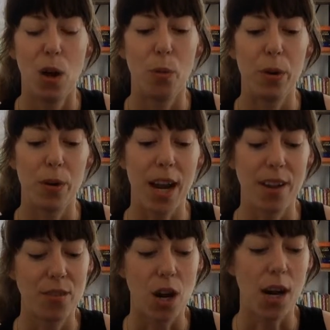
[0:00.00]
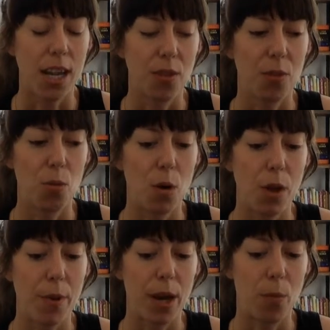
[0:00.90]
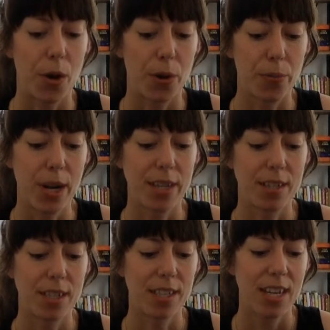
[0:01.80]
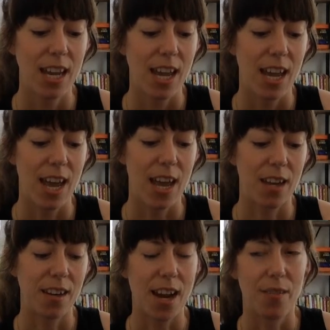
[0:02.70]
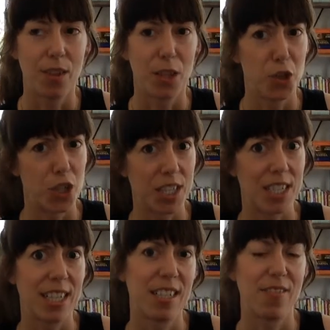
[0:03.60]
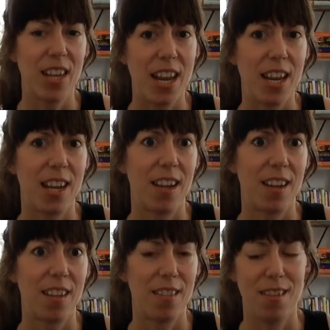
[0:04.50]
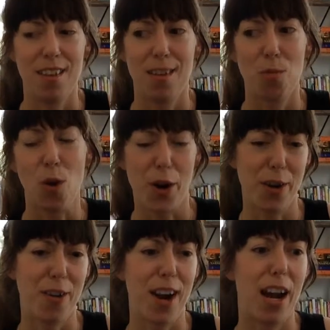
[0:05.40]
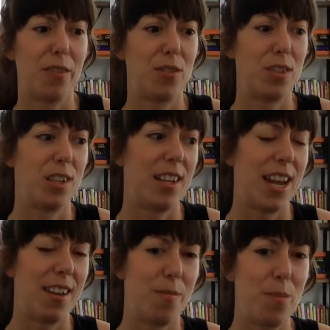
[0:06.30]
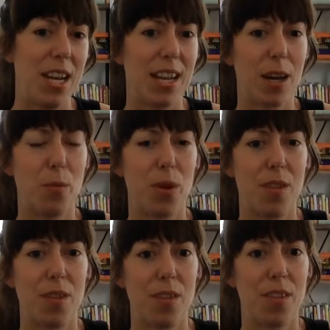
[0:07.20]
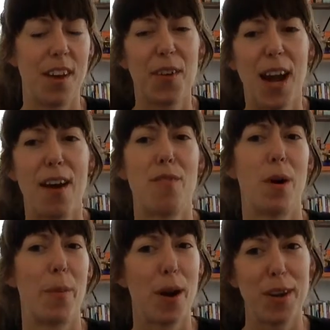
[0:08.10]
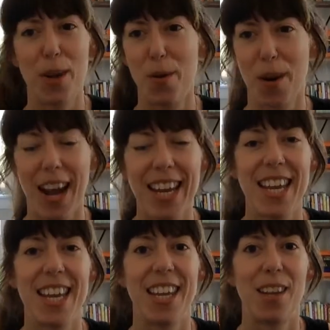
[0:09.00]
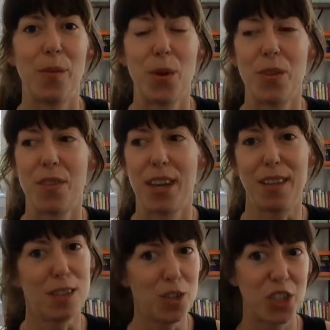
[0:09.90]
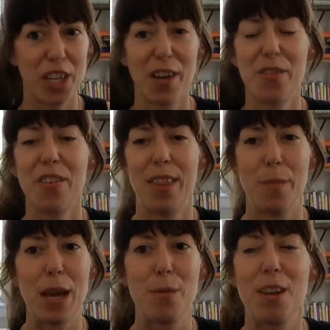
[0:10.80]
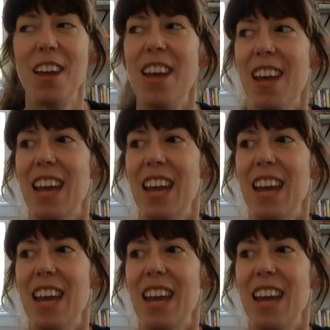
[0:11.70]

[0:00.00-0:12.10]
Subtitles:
we were kind of talking through what we might want to rent and kind of the logistics of getting the watercraft and meeting up with the other half of our party who were hiking in with lunch stuff and the baby.